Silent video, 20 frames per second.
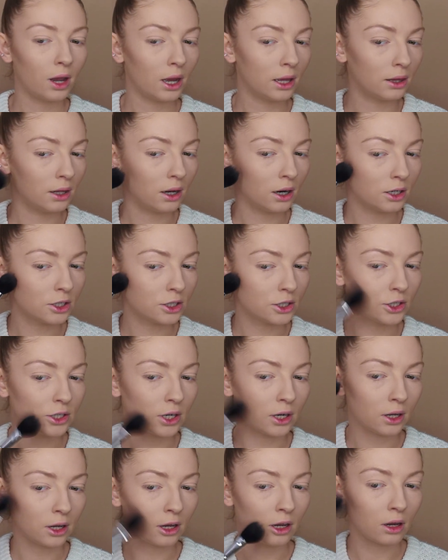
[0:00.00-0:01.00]
And then I just
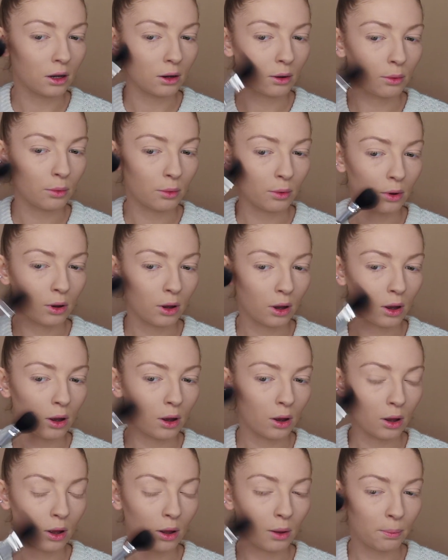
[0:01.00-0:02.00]
gently
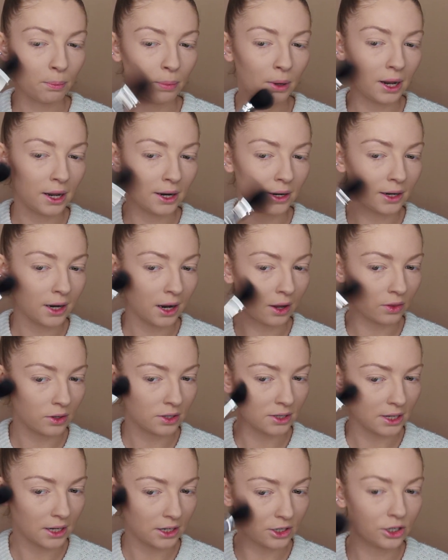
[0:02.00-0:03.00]
blend out
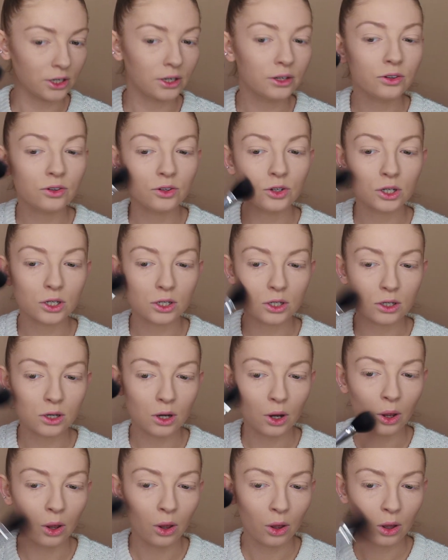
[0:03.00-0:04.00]
those edges
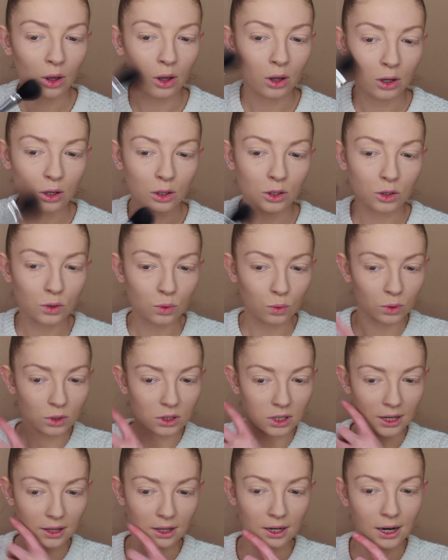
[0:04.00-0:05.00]
just
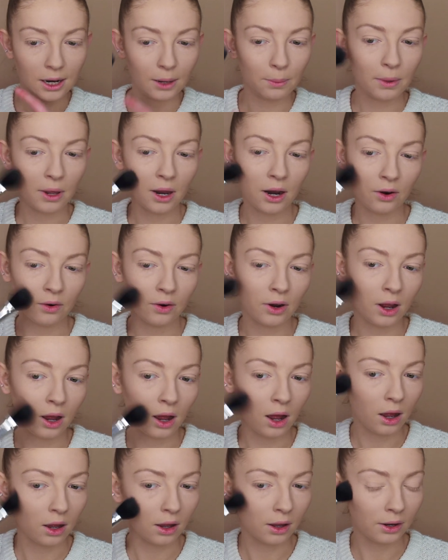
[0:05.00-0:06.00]
towards like the lip
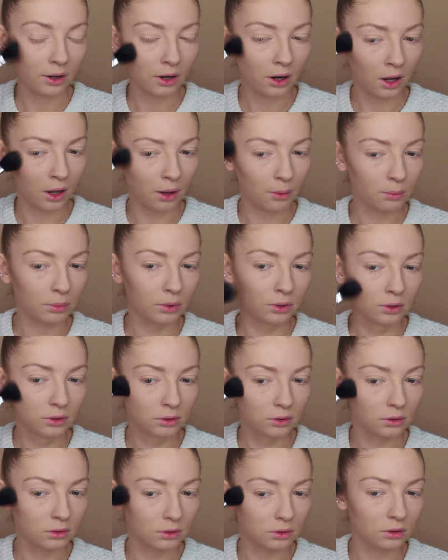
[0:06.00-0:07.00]
area and up
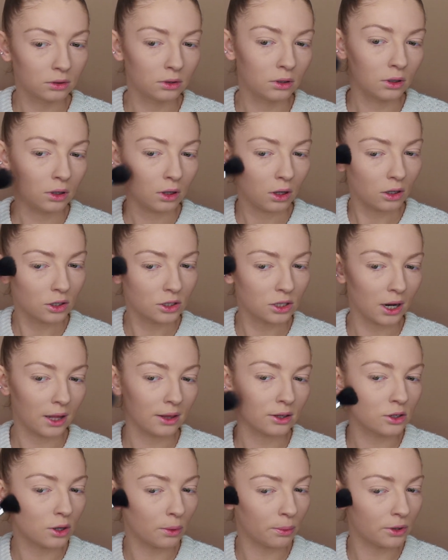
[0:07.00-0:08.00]
to
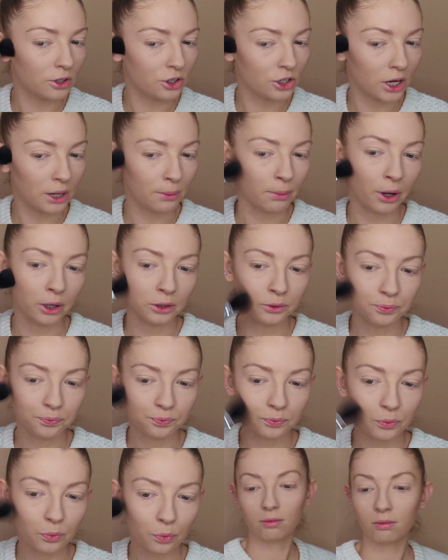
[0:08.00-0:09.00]
like the top of the cheekbone.
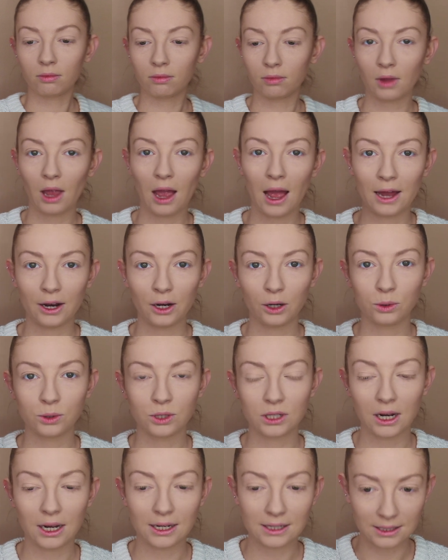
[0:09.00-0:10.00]
And I
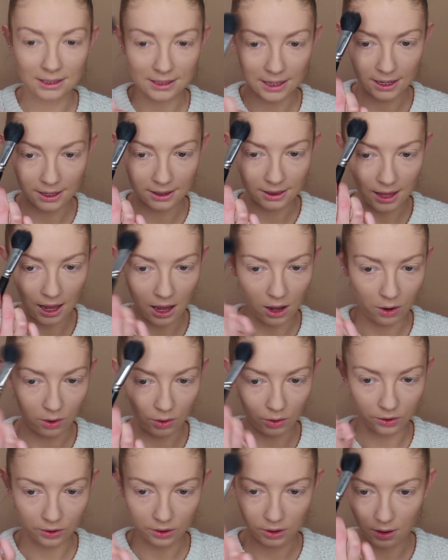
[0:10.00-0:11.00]
also like to take that
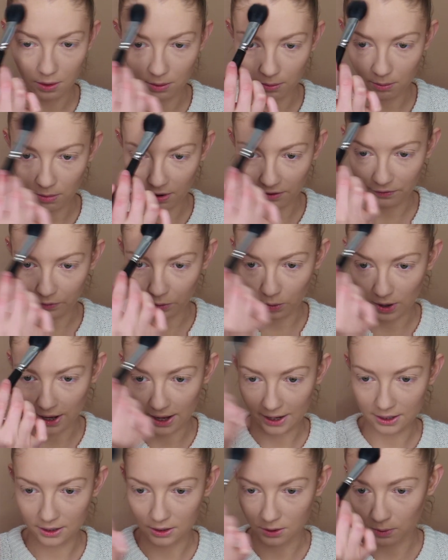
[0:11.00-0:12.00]
on my
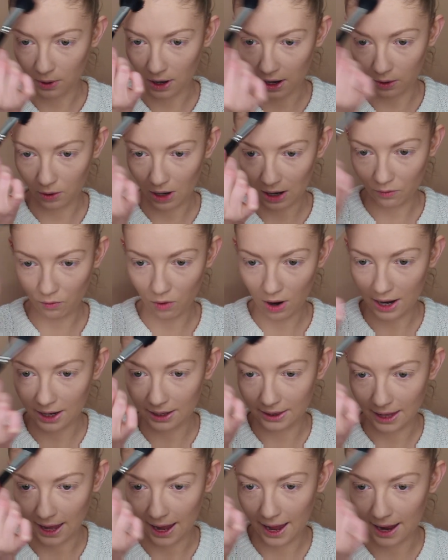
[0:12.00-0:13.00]
forehead as well, like right
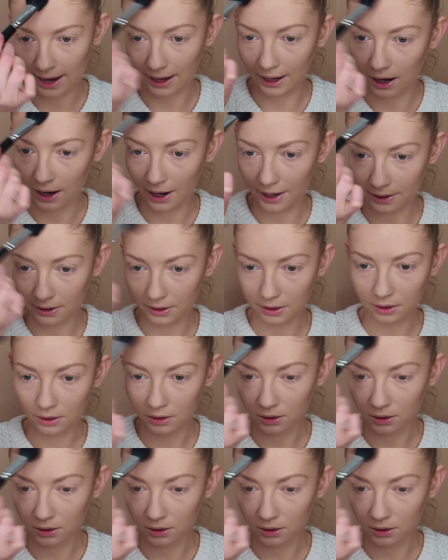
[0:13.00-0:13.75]
in the hairline.